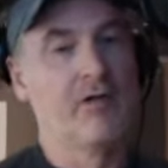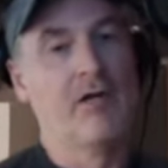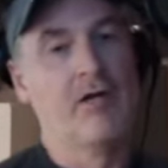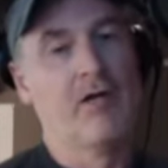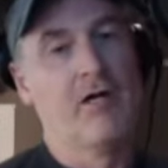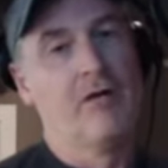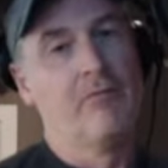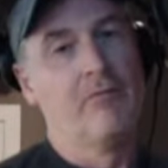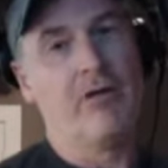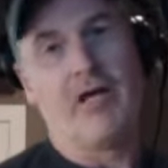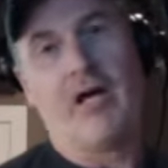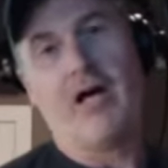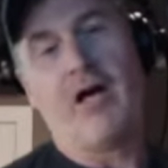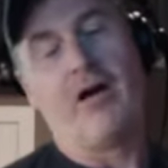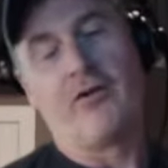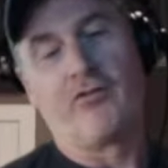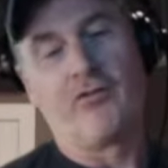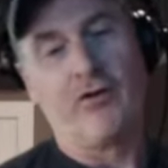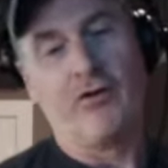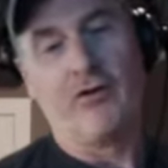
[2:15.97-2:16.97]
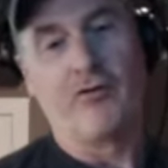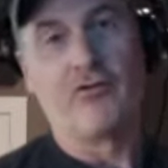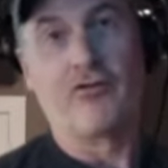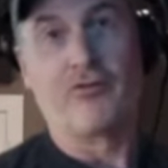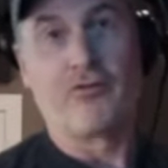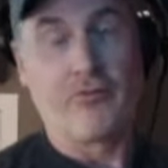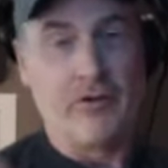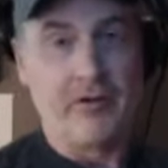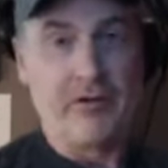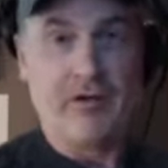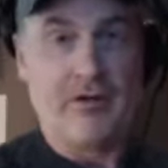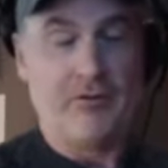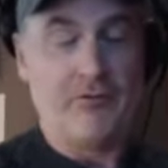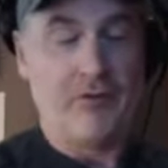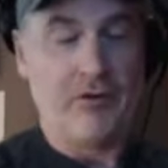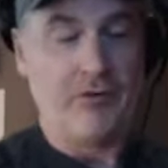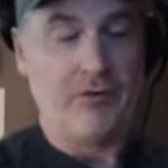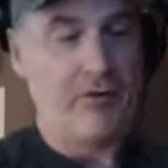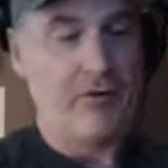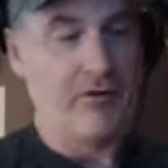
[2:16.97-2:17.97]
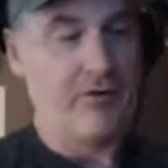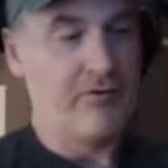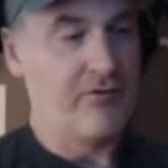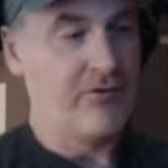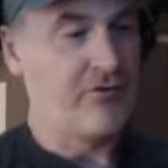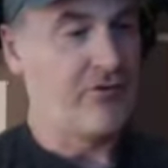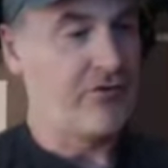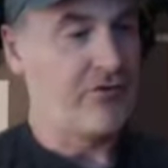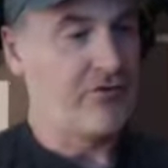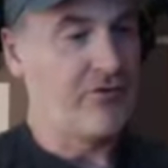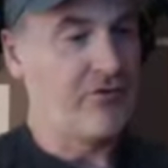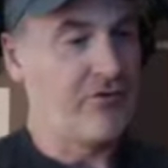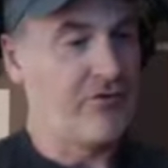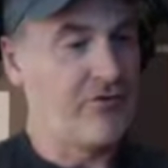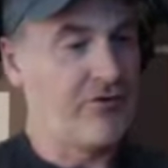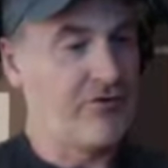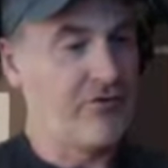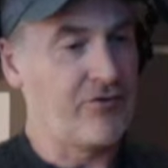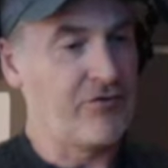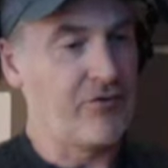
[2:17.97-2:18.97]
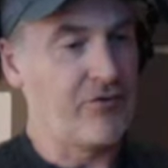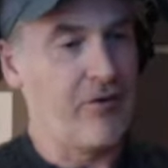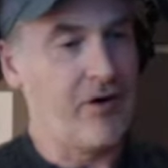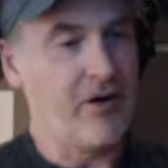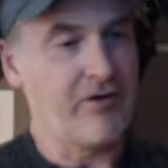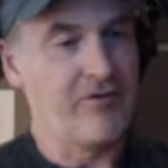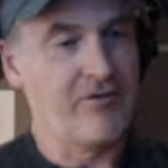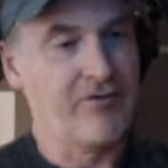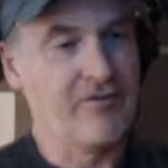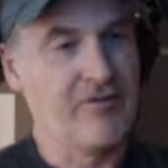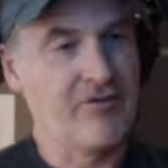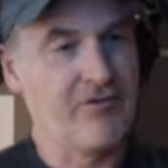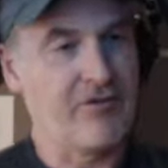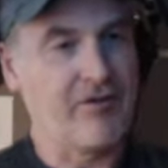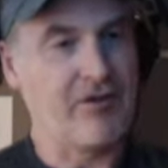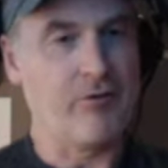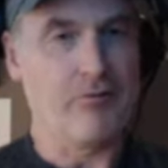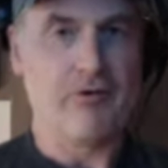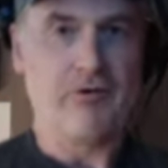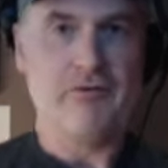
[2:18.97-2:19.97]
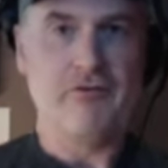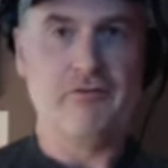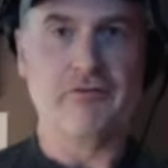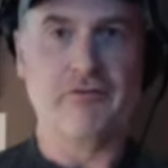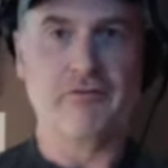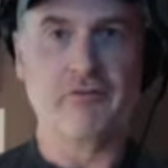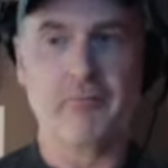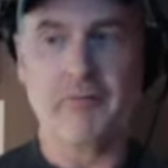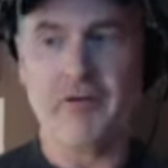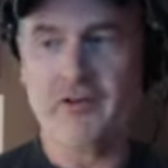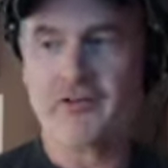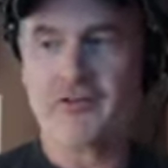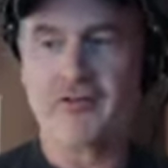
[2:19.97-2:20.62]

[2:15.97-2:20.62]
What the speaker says: But yeah, so it's really this is great. This is like a reunion for me. So